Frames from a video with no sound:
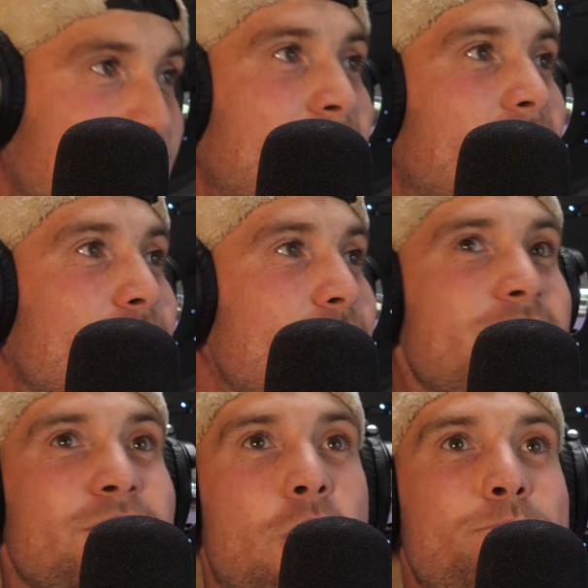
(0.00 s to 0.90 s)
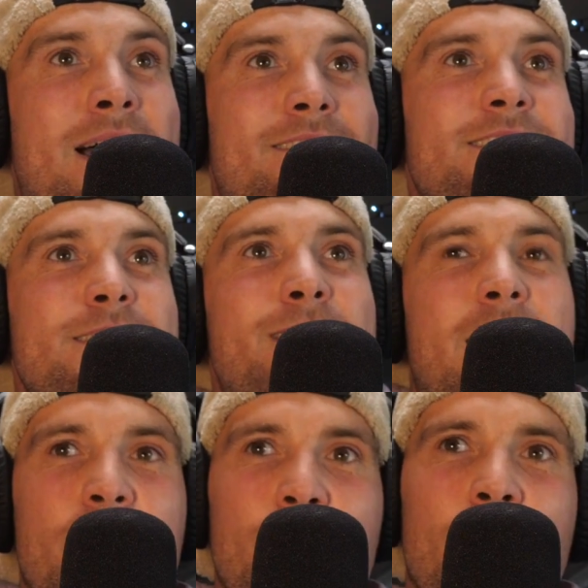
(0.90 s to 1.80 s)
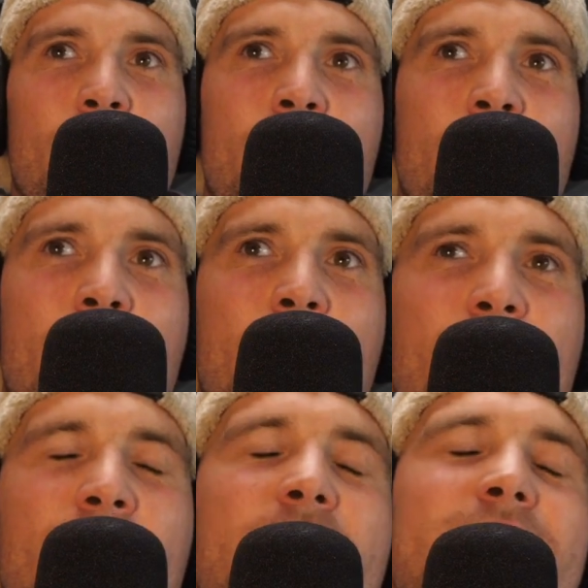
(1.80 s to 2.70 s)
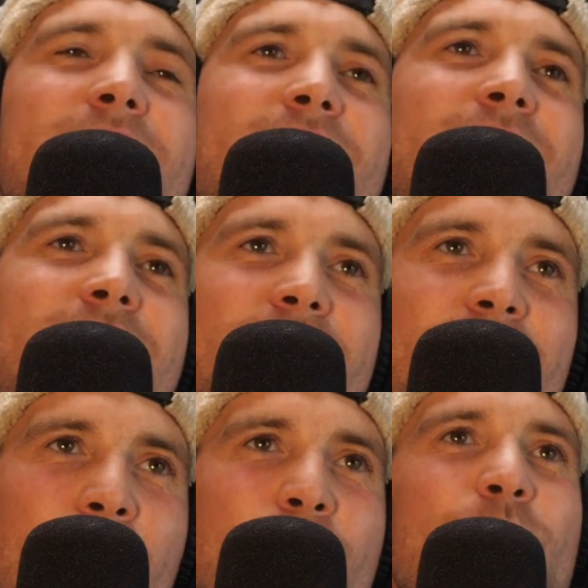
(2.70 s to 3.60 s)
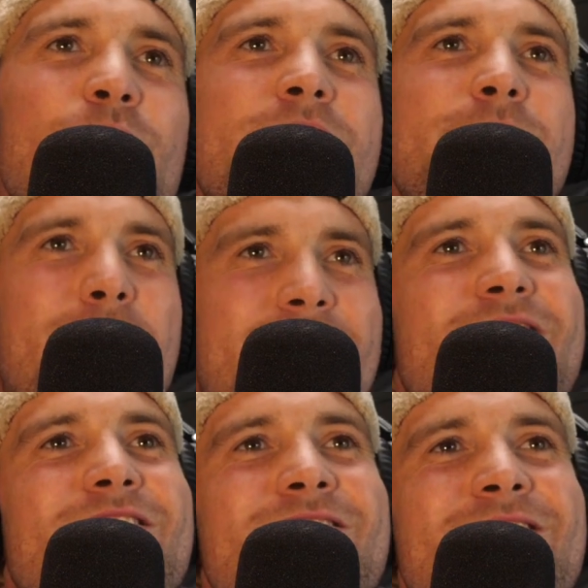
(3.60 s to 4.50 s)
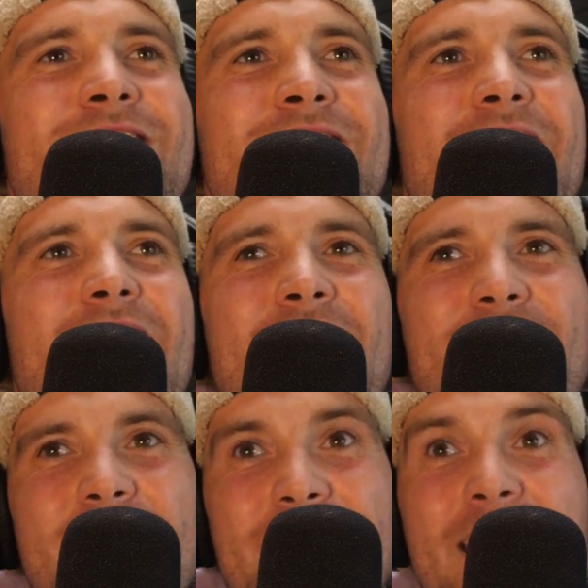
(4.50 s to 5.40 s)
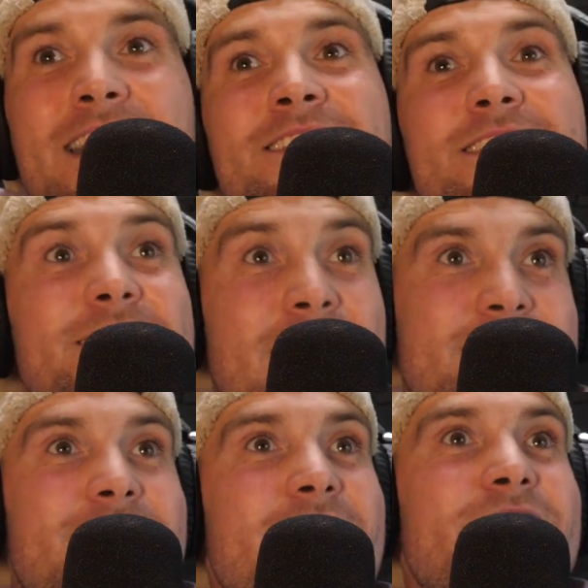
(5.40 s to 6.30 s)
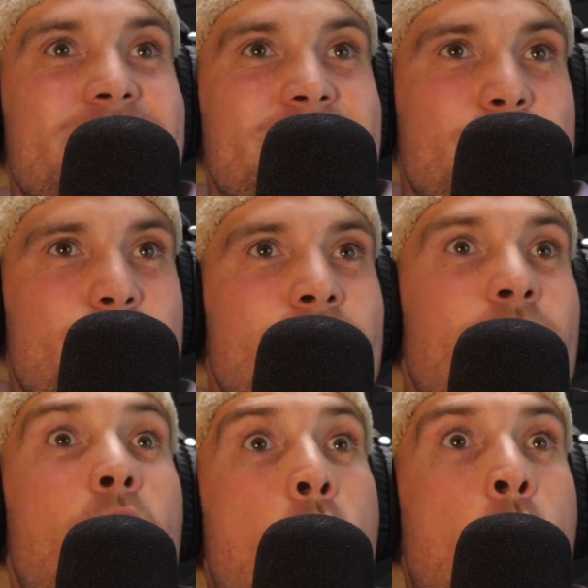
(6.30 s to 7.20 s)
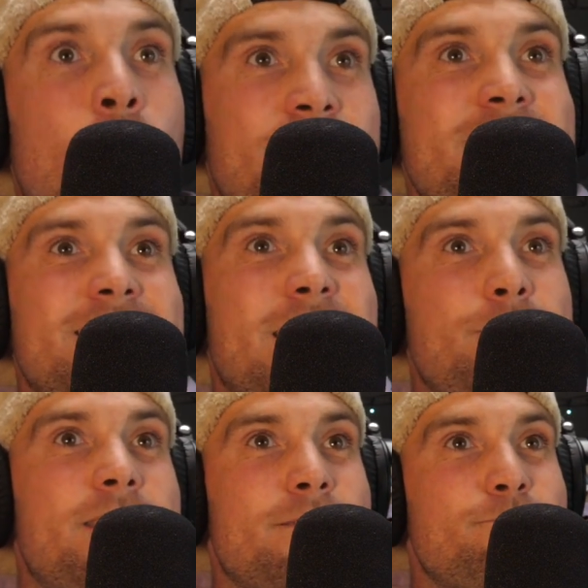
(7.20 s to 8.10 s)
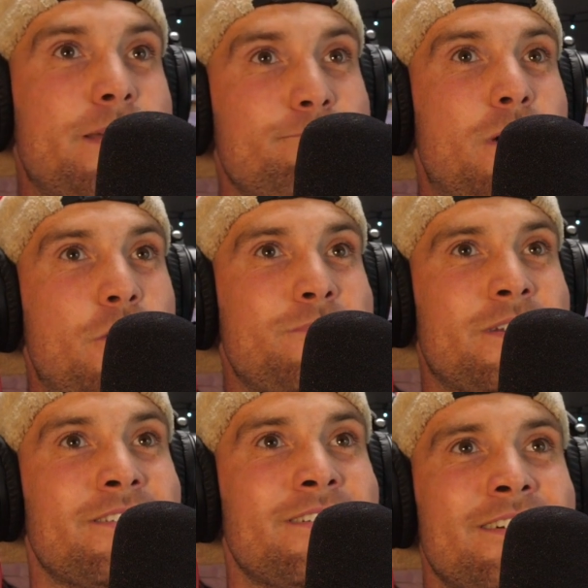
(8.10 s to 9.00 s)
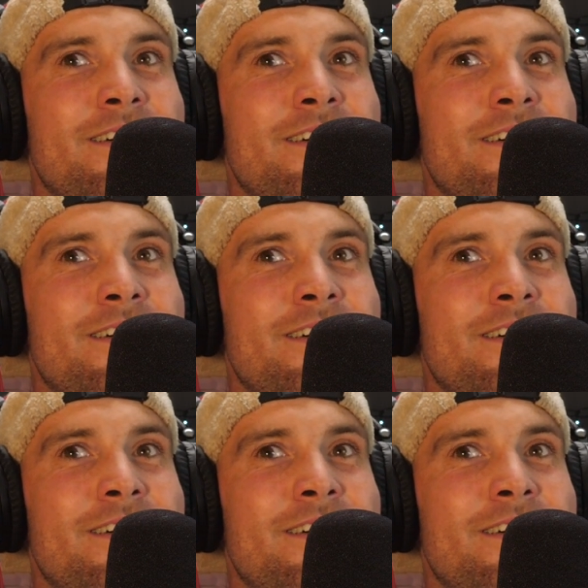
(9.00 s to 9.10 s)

of kangaroos started bouncing about, and I thought, this is so special. And then getting to the destinations that we thought, oh, this is going to be the big moment,